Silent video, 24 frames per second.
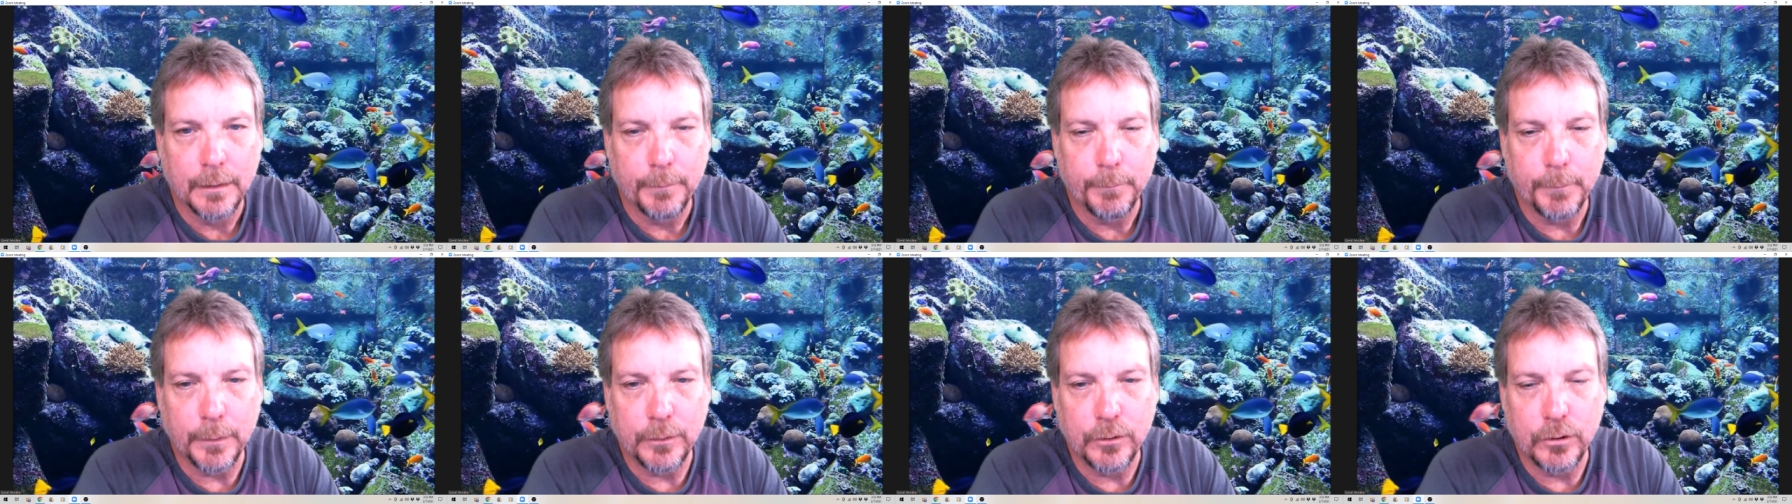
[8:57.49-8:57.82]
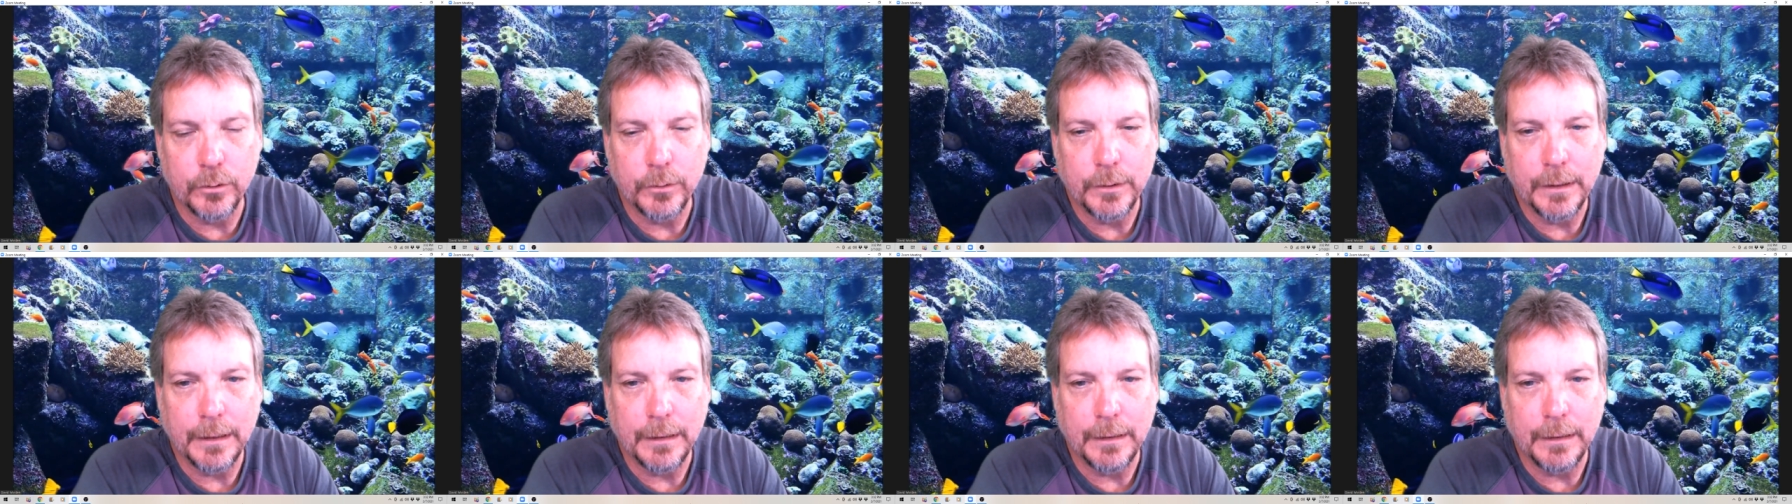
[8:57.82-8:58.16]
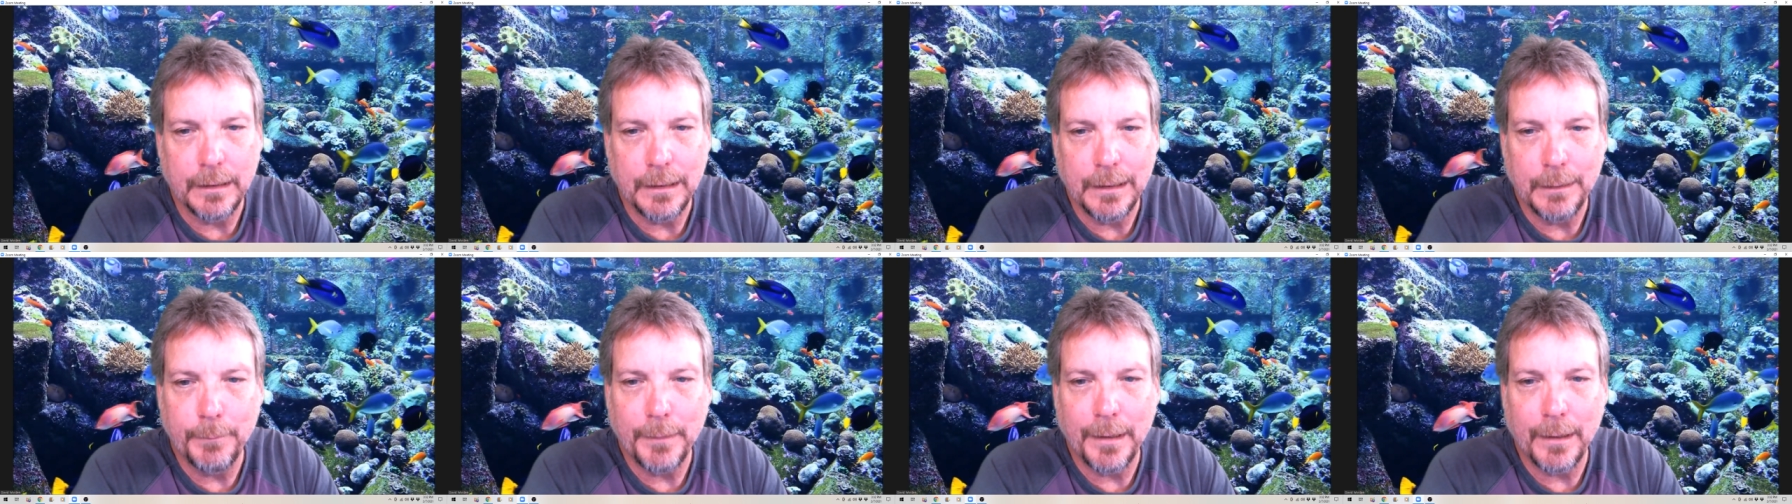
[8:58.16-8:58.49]
But you can
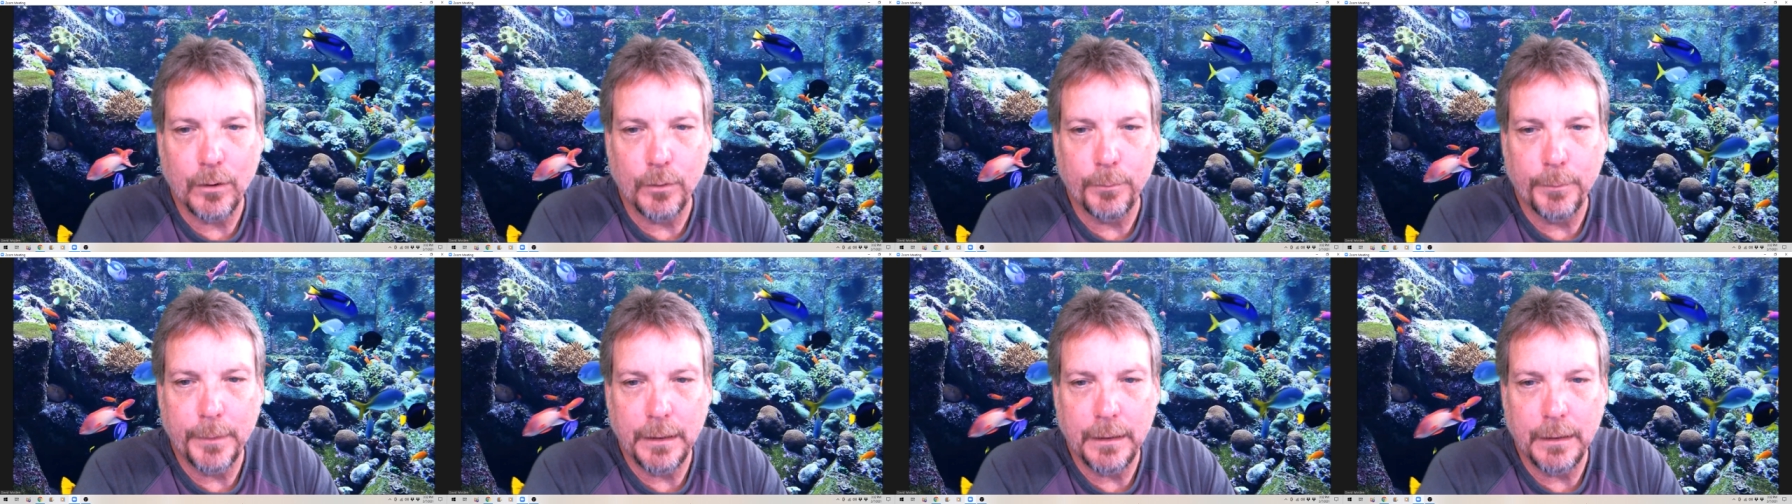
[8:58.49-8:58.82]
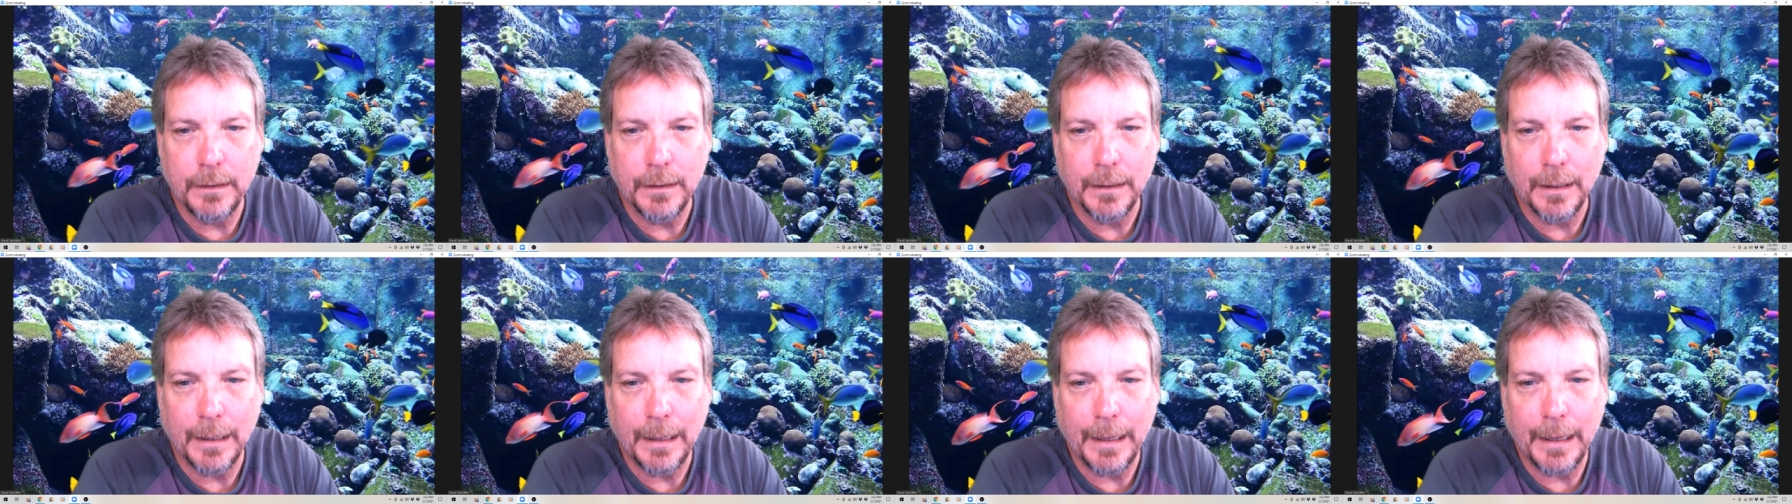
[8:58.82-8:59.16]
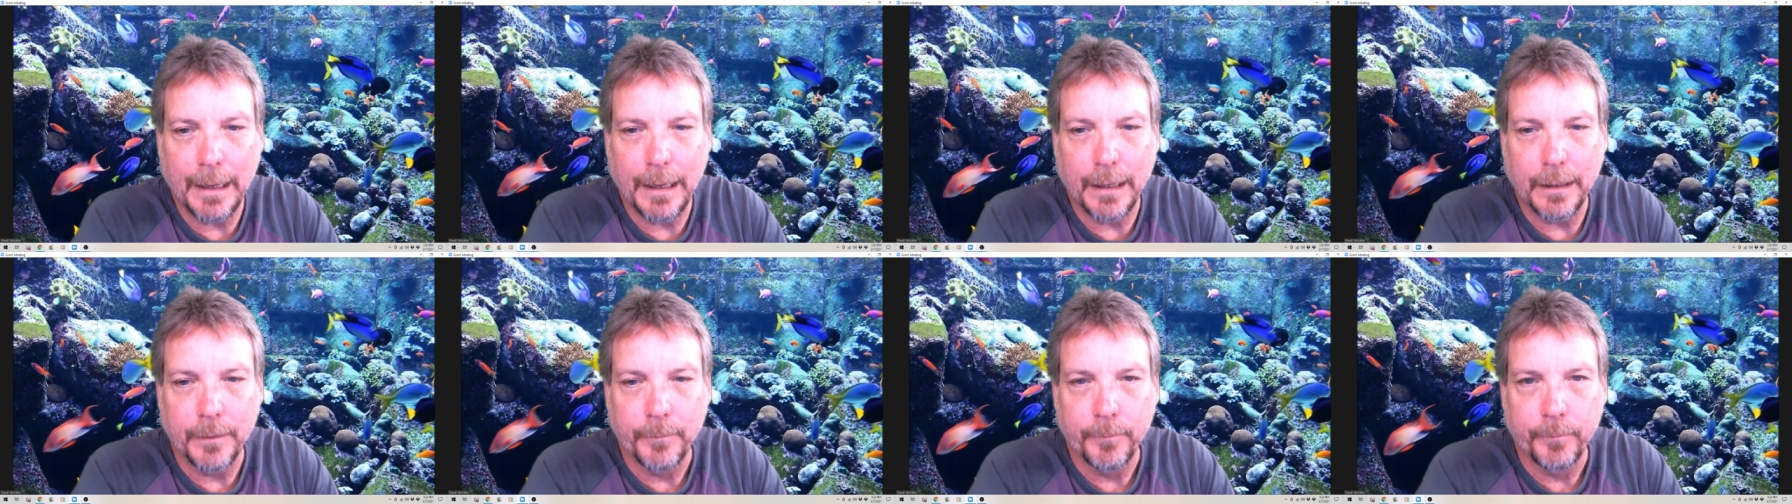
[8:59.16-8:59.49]
email me
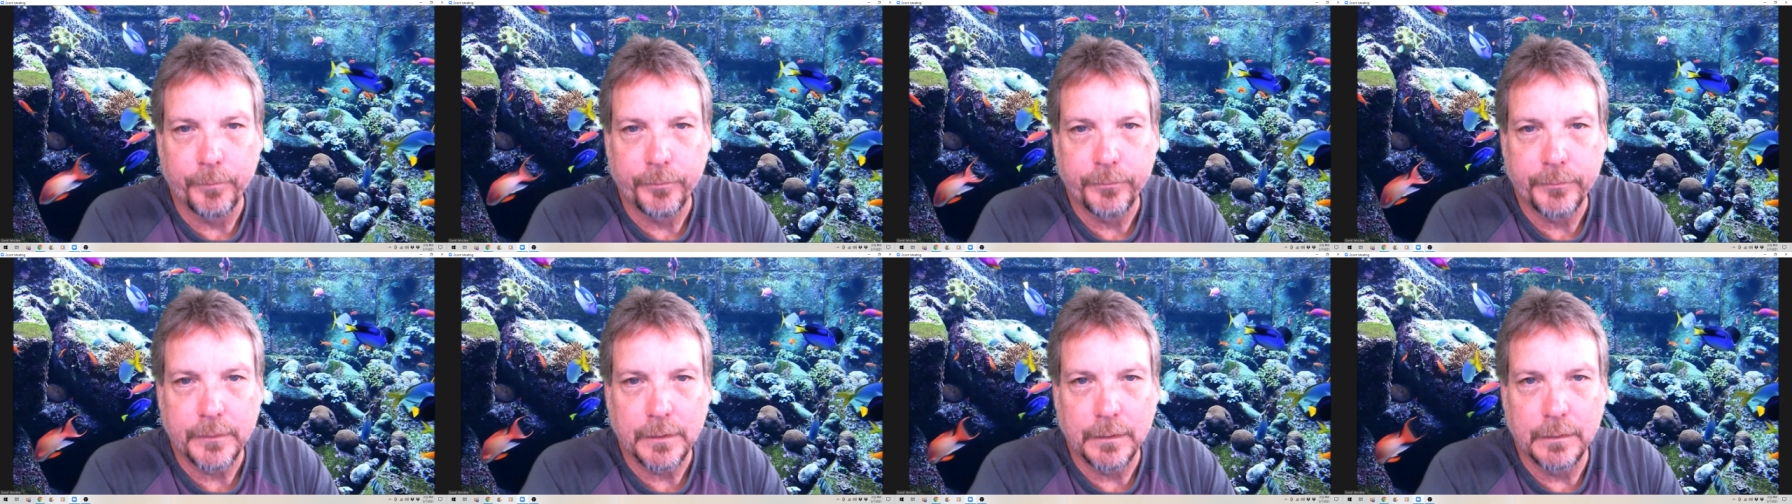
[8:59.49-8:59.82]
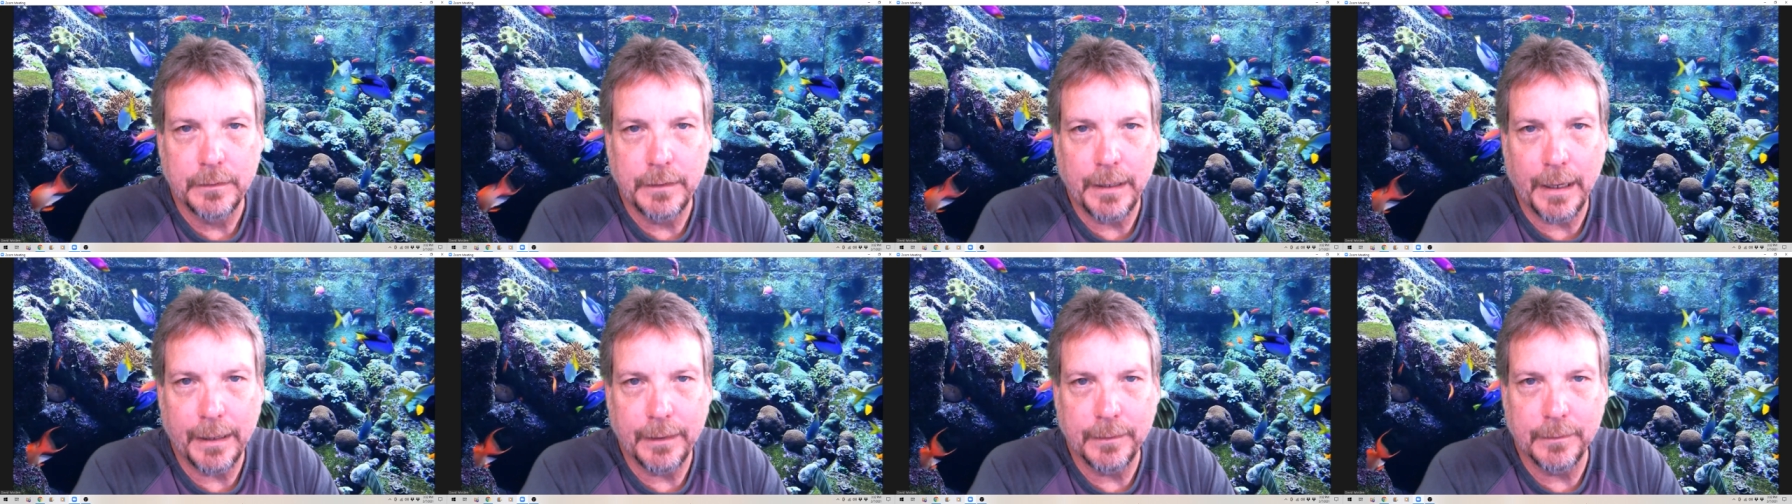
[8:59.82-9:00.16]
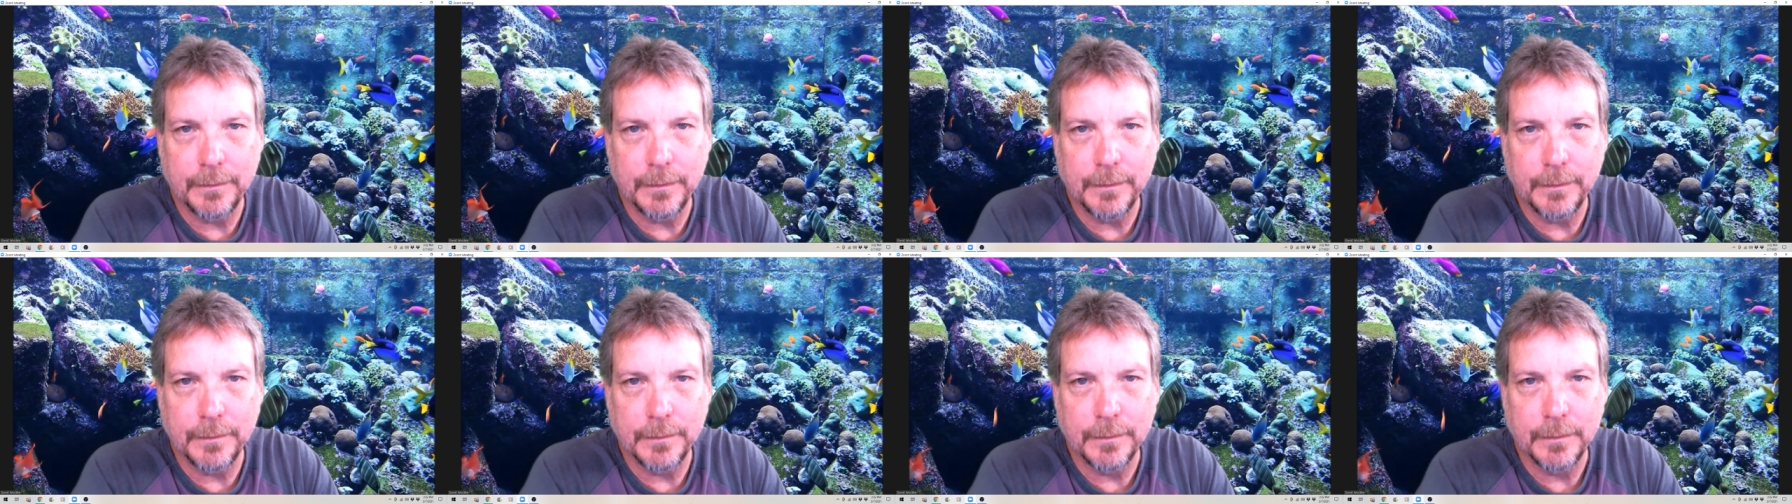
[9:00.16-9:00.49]
at
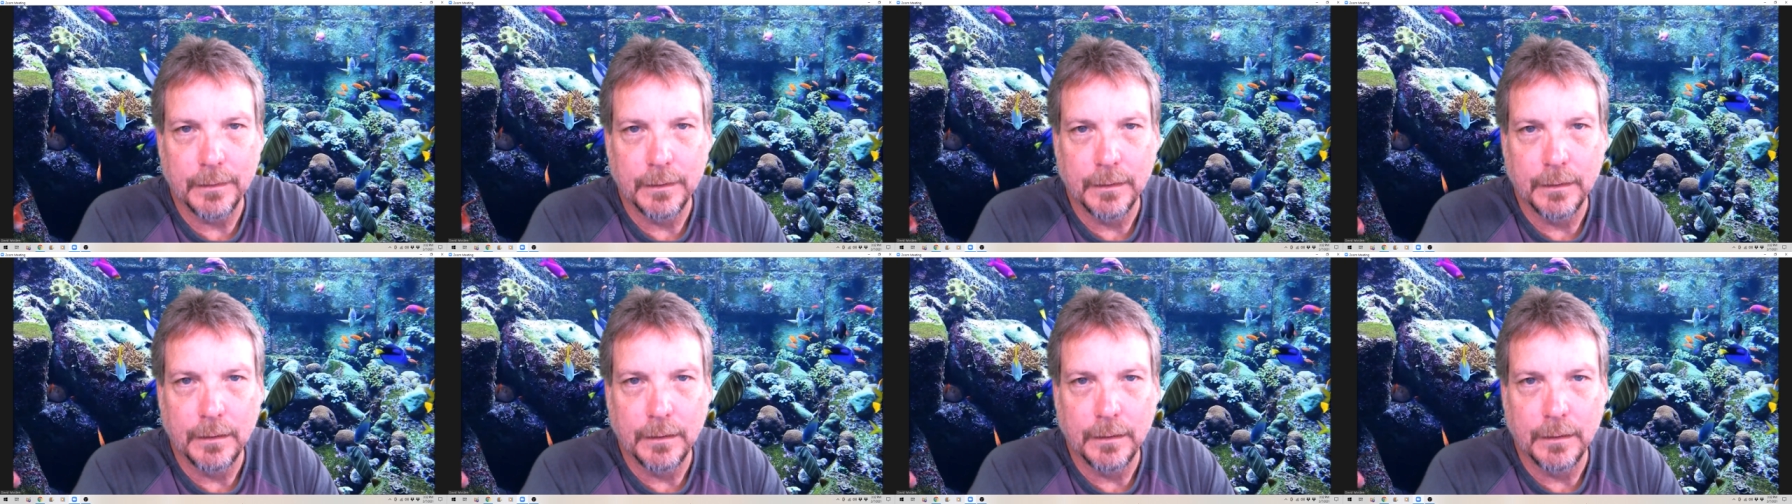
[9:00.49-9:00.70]
texaslesslethal